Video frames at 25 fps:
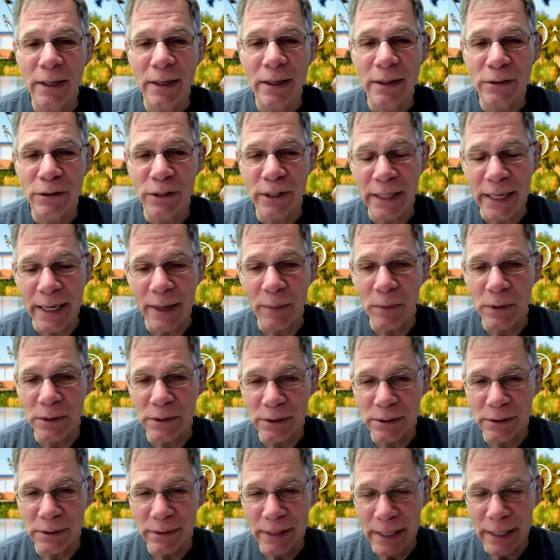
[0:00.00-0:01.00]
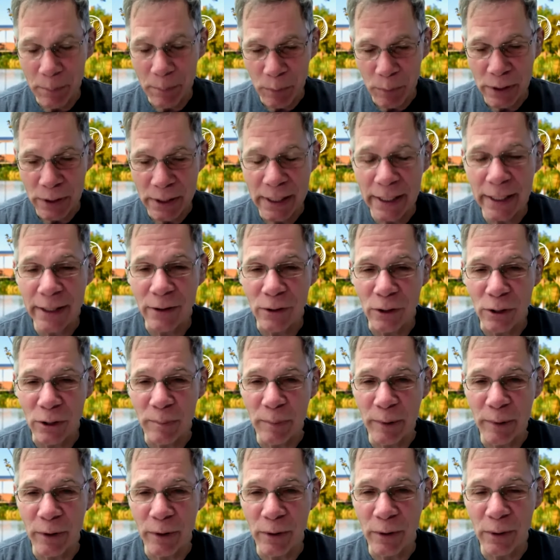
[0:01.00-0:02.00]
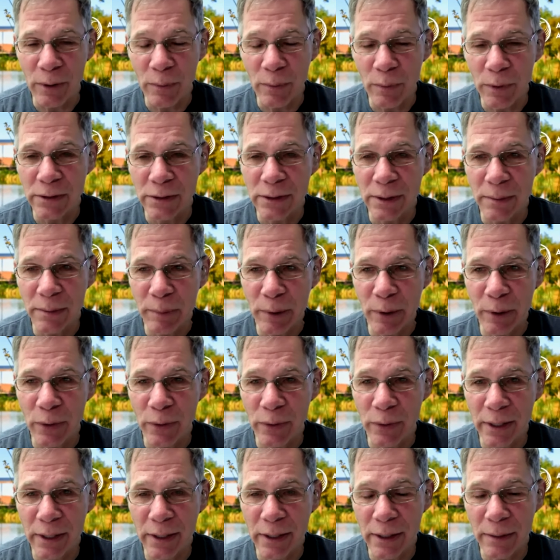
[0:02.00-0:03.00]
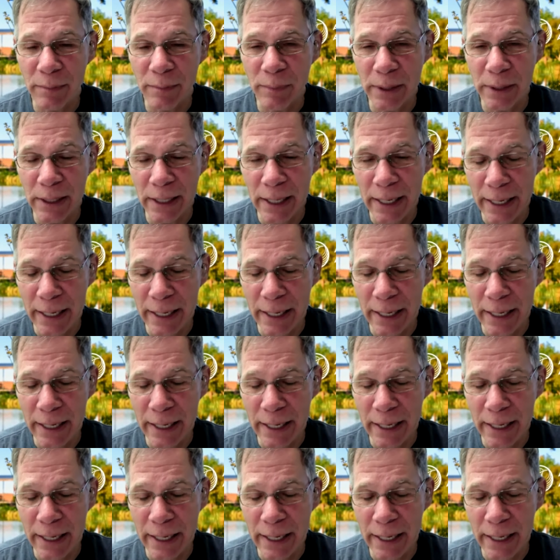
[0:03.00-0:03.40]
So that was that particular bird was a bird that had been